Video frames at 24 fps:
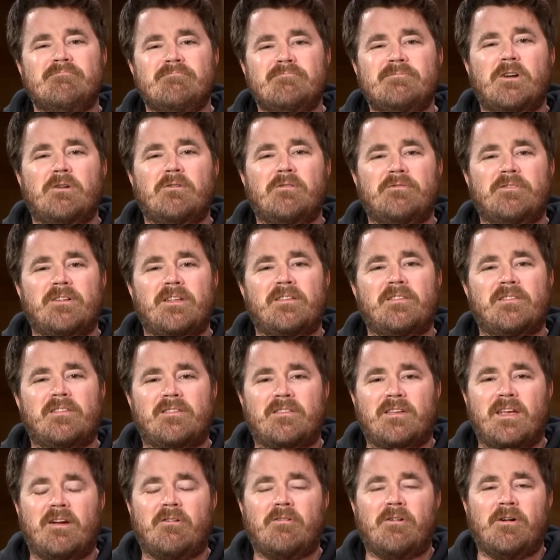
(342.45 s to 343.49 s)
No offense to
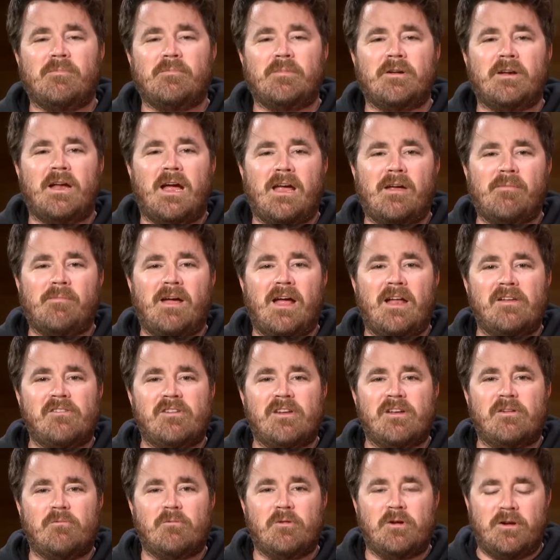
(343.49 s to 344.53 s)
Saquon, but I
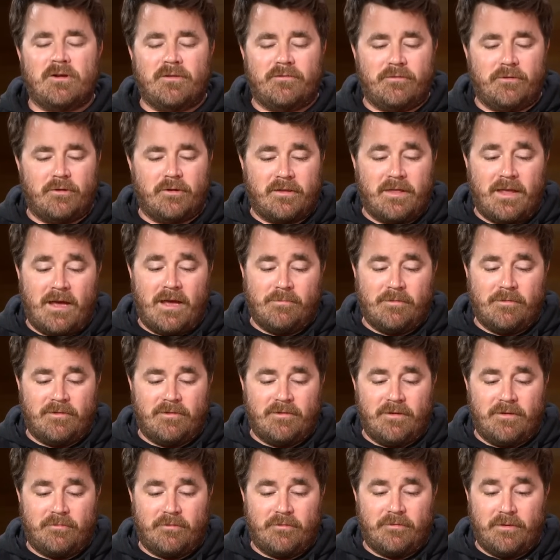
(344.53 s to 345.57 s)
imagine it wouldn't have looked that much
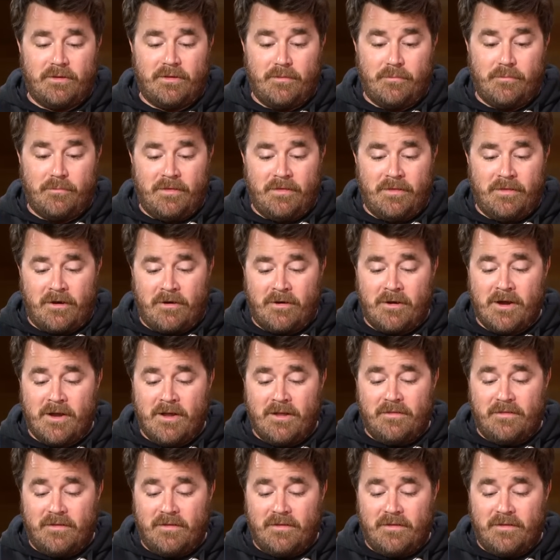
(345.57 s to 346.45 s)
different with him in there.